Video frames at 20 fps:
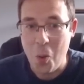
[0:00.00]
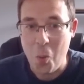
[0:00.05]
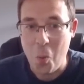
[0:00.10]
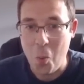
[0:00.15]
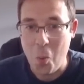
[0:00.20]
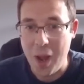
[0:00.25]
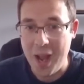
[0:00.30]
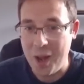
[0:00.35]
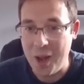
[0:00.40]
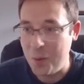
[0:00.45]

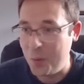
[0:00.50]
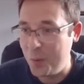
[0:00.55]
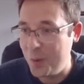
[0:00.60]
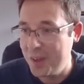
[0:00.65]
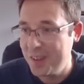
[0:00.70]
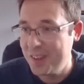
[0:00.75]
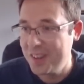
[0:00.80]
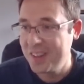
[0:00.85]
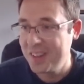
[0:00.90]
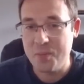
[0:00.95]
Wow.
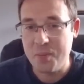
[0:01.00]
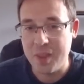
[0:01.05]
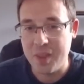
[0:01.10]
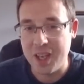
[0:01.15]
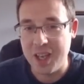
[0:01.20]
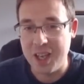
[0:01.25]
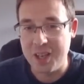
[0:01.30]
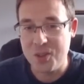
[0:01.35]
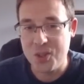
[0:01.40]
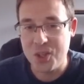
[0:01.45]

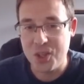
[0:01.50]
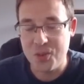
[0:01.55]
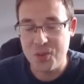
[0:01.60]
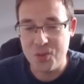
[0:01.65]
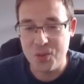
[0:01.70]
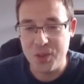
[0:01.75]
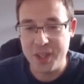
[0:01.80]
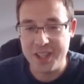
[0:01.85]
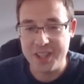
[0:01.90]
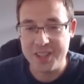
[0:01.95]
I'm just going to
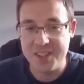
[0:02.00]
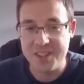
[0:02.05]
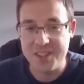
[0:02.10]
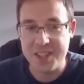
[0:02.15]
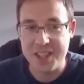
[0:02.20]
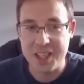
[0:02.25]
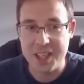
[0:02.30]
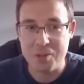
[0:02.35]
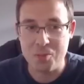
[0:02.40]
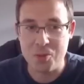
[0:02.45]
read this
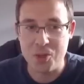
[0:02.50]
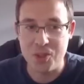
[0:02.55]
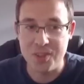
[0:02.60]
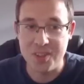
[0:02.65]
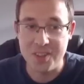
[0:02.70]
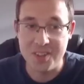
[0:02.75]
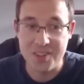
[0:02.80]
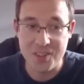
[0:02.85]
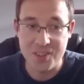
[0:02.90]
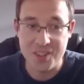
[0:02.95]

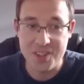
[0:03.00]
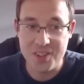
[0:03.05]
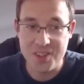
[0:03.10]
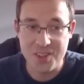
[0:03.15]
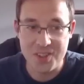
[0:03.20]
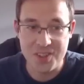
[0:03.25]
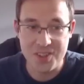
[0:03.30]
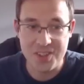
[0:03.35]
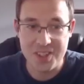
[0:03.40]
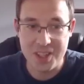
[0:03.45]
caption. So this
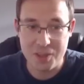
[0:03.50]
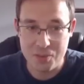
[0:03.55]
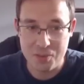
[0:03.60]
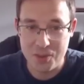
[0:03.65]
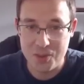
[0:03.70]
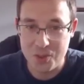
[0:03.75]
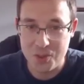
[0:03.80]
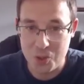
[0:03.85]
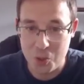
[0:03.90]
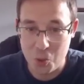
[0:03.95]
is
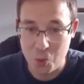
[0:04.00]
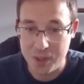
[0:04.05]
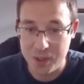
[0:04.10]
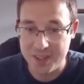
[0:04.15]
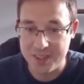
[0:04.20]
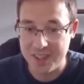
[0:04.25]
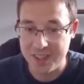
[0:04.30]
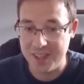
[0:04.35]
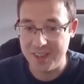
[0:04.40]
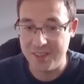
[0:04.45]
Stephan's
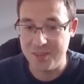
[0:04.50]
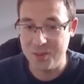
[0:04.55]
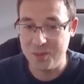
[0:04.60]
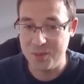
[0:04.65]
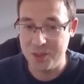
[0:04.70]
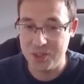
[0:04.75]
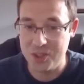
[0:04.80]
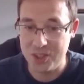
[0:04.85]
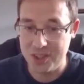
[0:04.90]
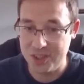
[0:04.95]
Quintet,
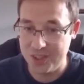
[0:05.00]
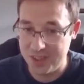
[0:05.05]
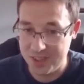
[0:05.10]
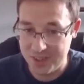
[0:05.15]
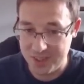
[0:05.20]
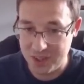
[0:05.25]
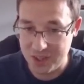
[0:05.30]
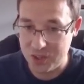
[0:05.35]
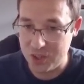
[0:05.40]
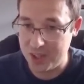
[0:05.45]
which is
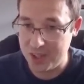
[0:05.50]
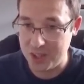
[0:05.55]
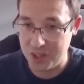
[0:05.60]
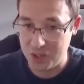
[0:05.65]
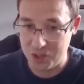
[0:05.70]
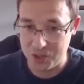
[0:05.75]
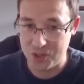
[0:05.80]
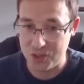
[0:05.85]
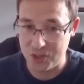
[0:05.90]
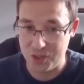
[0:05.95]
essentially a
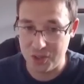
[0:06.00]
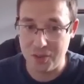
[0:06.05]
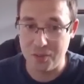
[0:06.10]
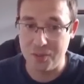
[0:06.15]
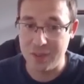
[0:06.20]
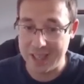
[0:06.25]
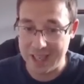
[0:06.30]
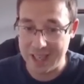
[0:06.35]
cluster of